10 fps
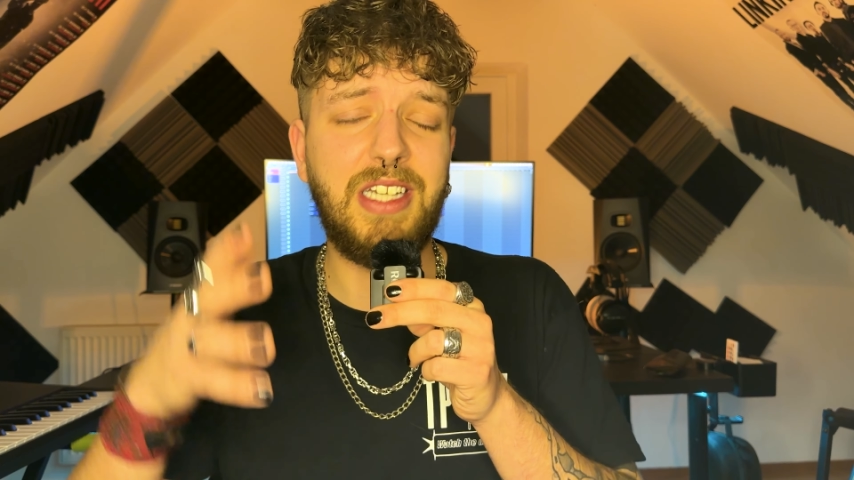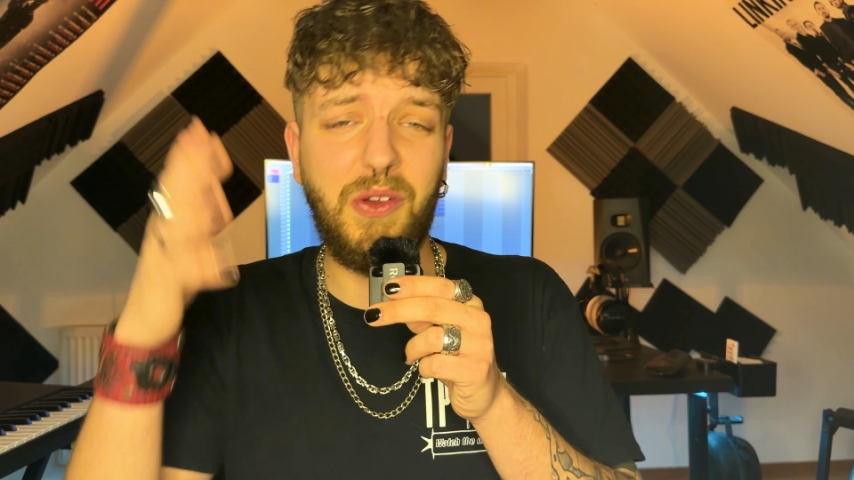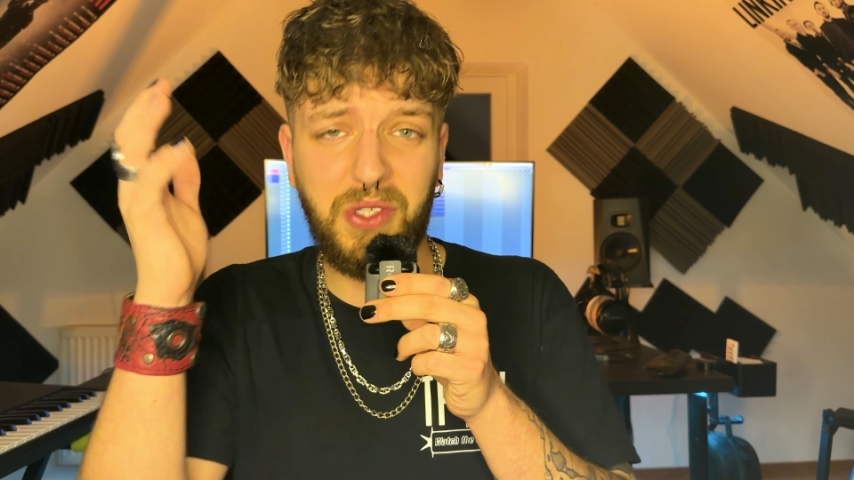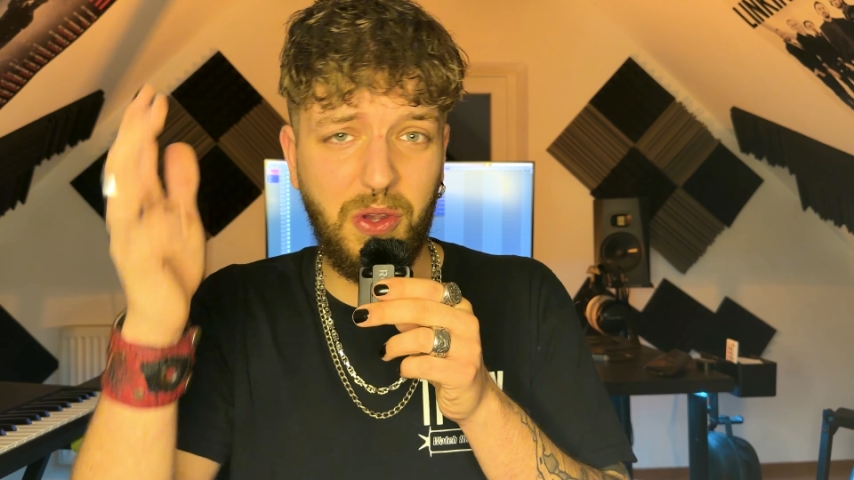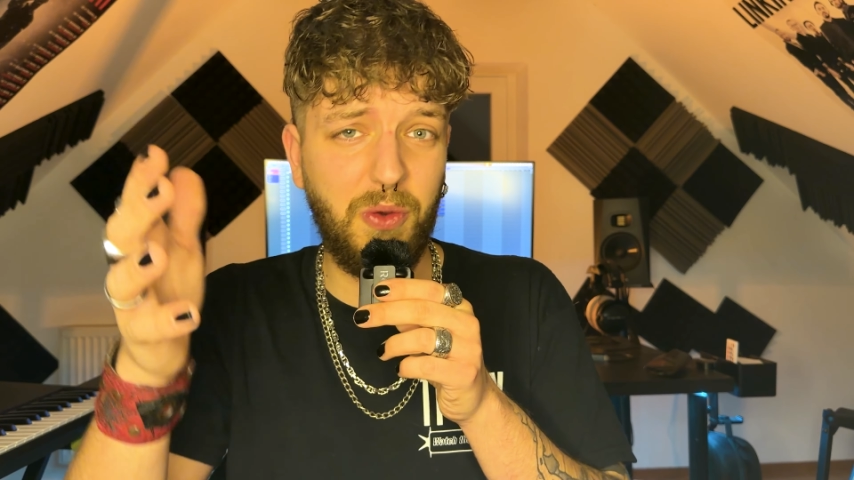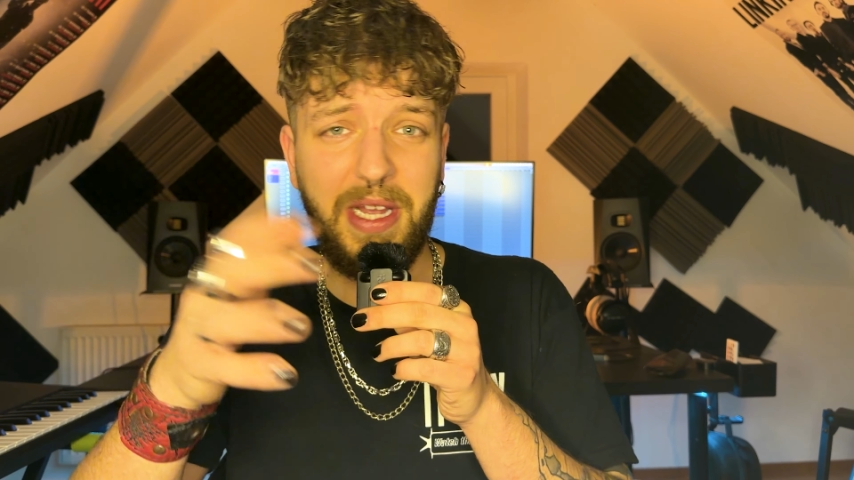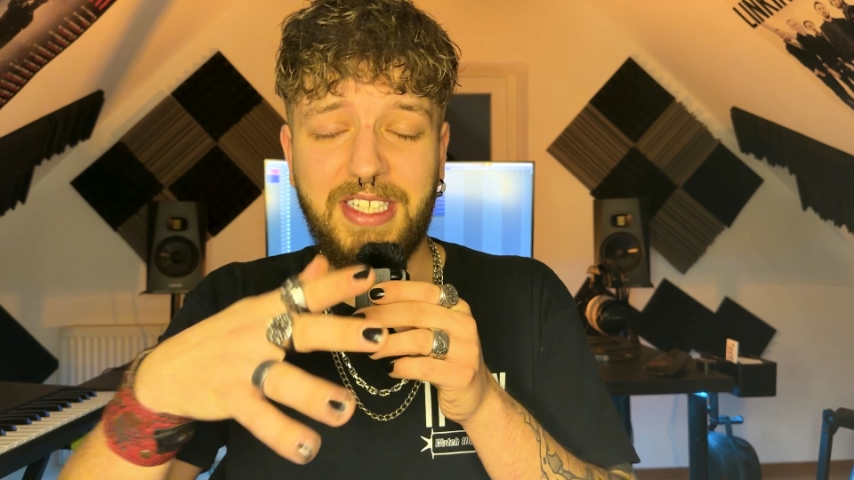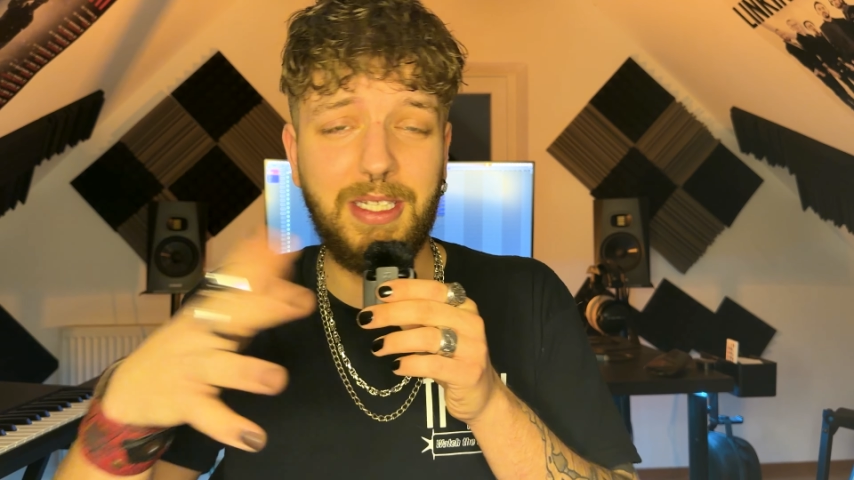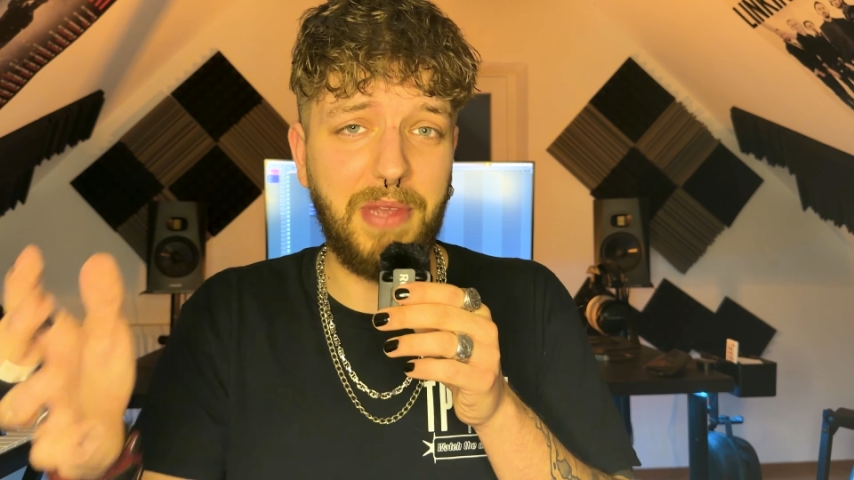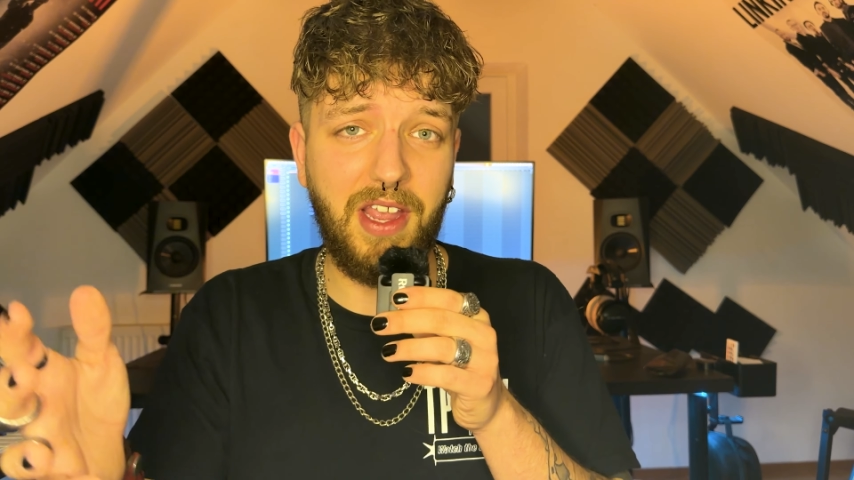Now go make
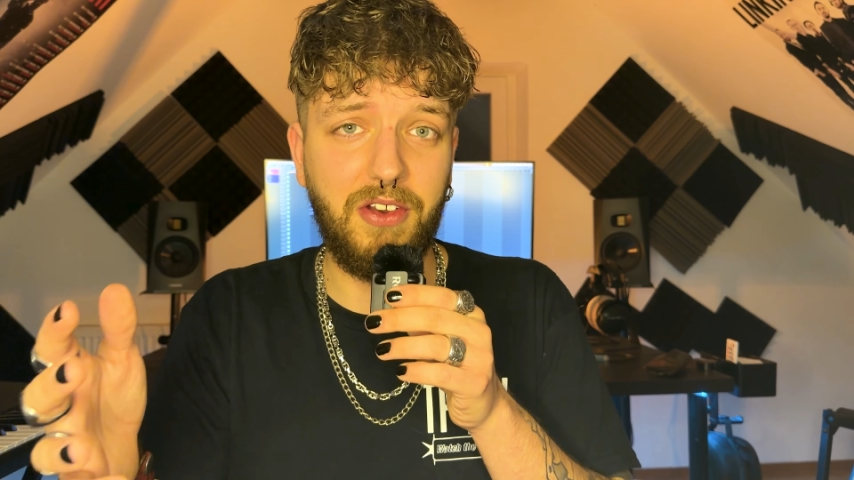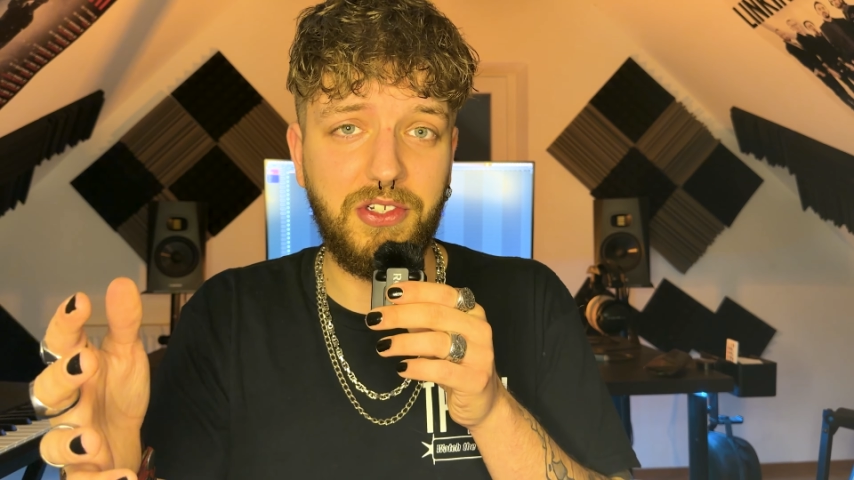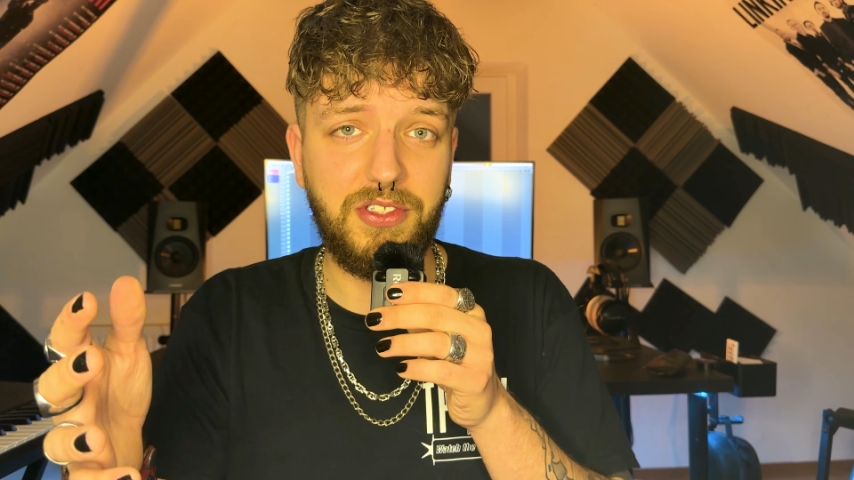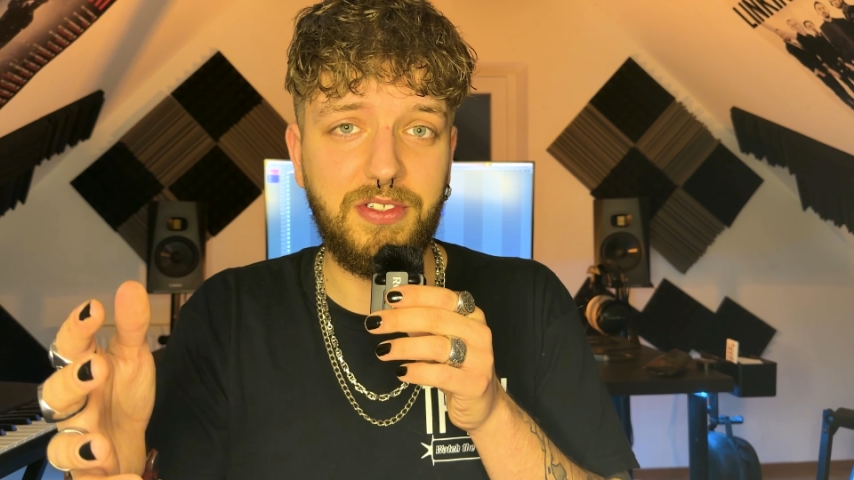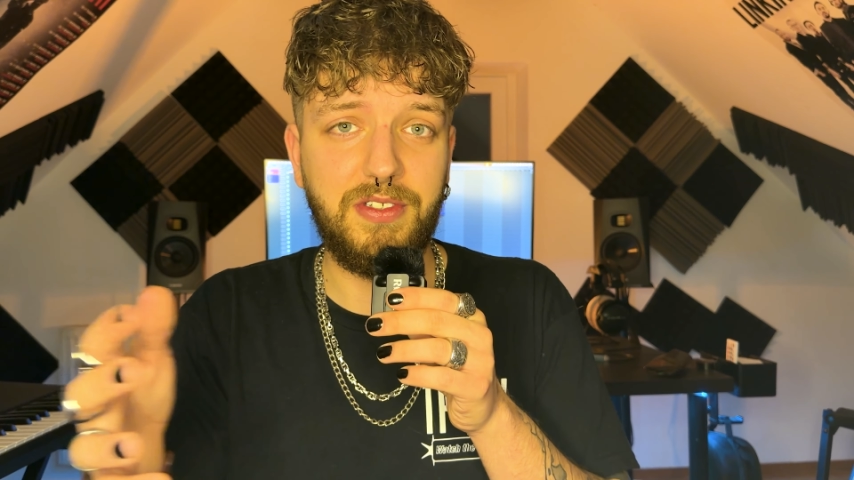some bangers.